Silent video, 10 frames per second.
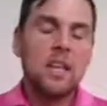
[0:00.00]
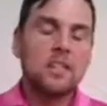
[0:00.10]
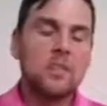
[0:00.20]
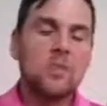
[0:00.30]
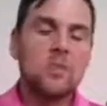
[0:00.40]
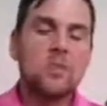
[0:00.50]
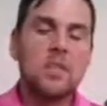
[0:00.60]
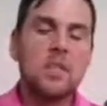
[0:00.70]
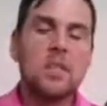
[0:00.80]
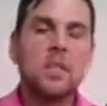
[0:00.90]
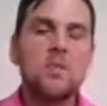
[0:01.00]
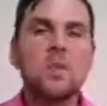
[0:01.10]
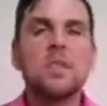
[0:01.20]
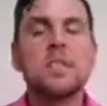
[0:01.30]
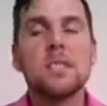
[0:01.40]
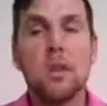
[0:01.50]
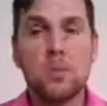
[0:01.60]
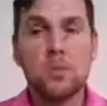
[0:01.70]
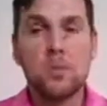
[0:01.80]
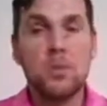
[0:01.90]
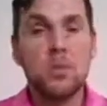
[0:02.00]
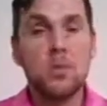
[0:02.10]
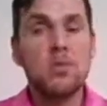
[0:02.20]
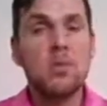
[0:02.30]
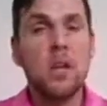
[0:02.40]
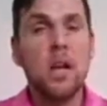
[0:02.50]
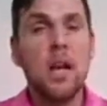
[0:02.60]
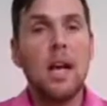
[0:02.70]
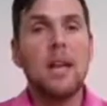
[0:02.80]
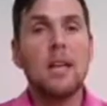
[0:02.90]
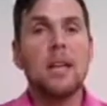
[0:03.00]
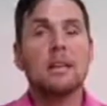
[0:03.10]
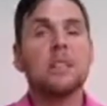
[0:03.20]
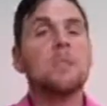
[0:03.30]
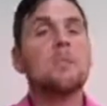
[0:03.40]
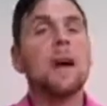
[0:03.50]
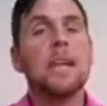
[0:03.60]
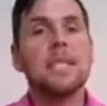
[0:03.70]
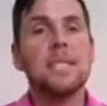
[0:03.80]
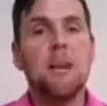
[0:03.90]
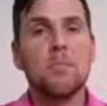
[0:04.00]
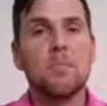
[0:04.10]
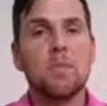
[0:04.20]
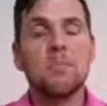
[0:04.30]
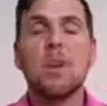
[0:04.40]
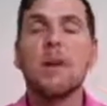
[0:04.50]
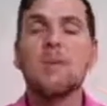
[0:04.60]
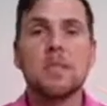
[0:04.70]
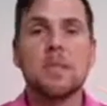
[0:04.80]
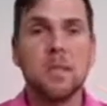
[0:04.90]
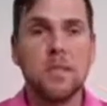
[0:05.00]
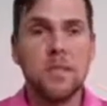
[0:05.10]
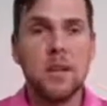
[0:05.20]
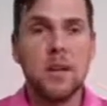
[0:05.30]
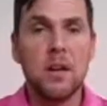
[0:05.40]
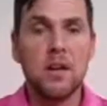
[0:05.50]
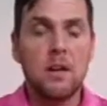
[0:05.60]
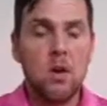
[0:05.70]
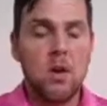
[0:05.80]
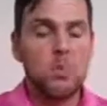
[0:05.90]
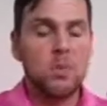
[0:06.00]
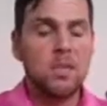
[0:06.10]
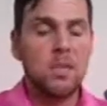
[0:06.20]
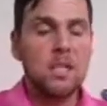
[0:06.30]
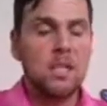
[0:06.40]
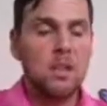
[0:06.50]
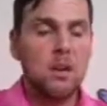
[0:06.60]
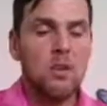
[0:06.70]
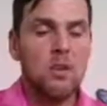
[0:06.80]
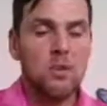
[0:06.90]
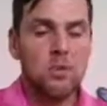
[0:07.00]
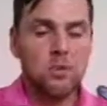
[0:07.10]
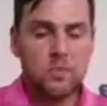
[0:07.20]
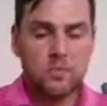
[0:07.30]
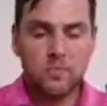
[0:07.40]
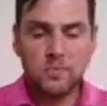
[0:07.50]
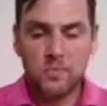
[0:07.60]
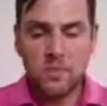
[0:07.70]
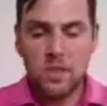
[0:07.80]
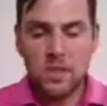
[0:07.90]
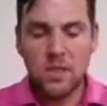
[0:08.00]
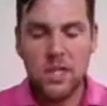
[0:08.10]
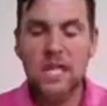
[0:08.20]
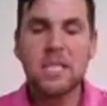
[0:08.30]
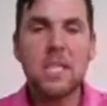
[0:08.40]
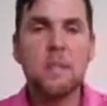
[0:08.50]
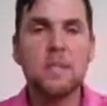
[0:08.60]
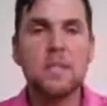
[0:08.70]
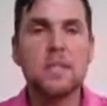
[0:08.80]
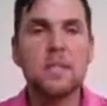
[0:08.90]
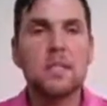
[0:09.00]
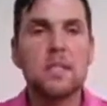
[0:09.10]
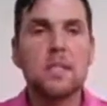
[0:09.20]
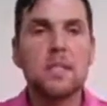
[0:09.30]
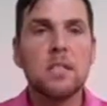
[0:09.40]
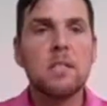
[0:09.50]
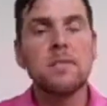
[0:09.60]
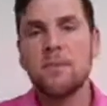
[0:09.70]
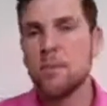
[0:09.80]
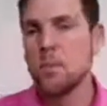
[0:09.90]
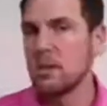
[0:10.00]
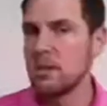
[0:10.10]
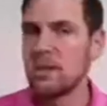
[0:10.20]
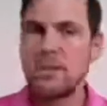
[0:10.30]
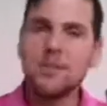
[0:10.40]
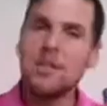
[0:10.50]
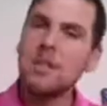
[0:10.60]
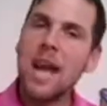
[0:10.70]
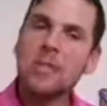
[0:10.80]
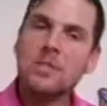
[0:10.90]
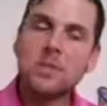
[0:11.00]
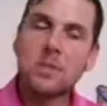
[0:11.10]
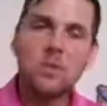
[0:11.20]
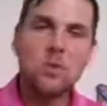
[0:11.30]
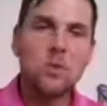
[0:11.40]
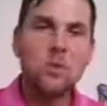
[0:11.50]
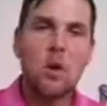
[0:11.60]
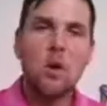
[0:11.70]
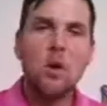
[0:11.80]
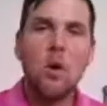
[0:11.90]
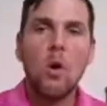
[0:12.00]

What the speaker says: So it really starts with you and leading by example. So I would start there. But then also the next step is, even if you're not doing it so well,